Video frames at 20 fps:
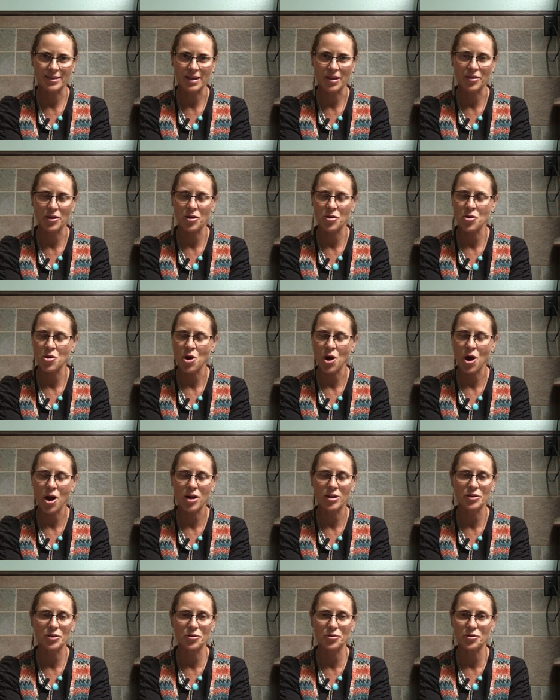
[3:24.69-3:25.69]
and they're
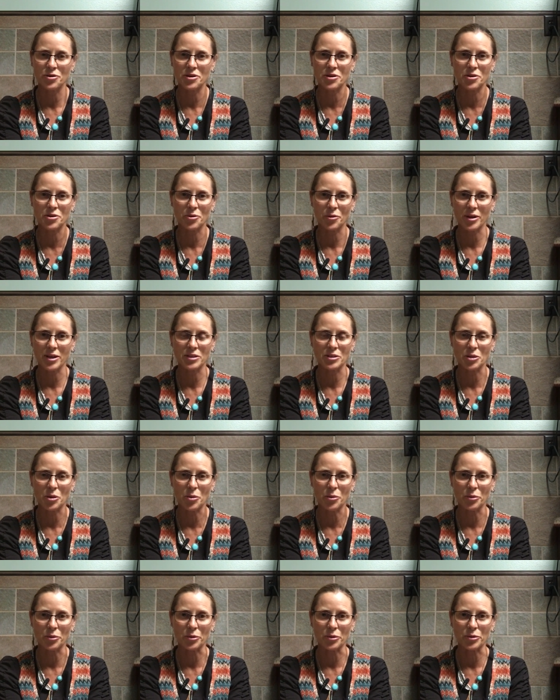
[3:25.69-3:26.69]
not using great
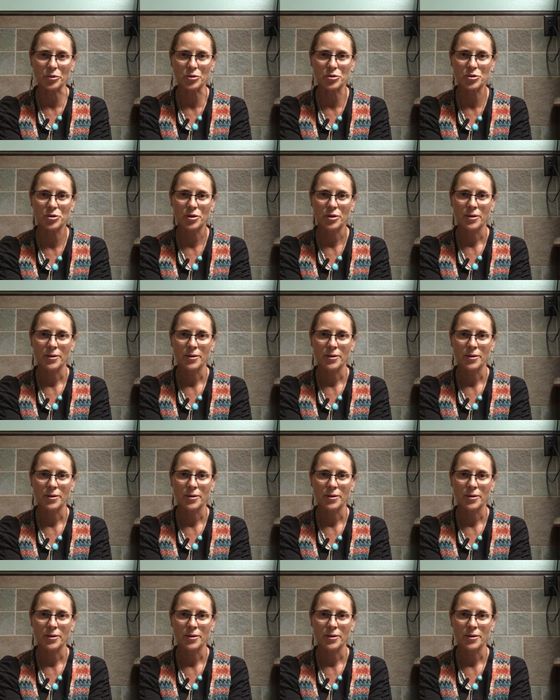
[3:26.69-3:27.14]
donors.